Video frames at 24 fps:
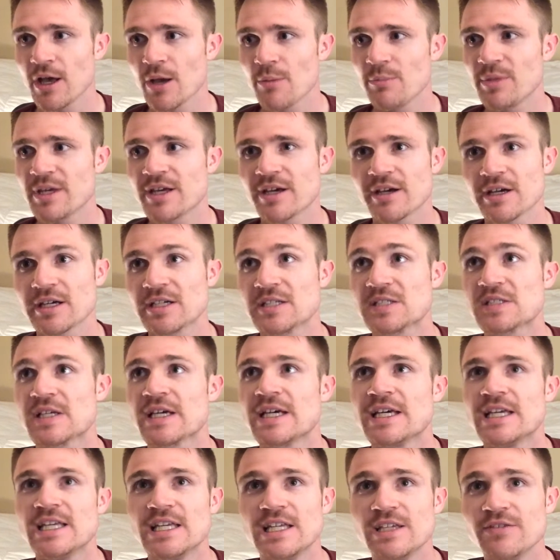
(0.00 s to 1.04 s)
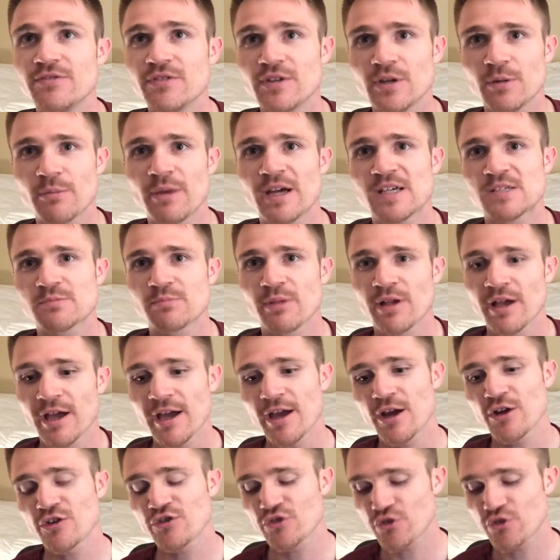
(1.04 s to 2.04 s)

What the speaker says: Because even a best player,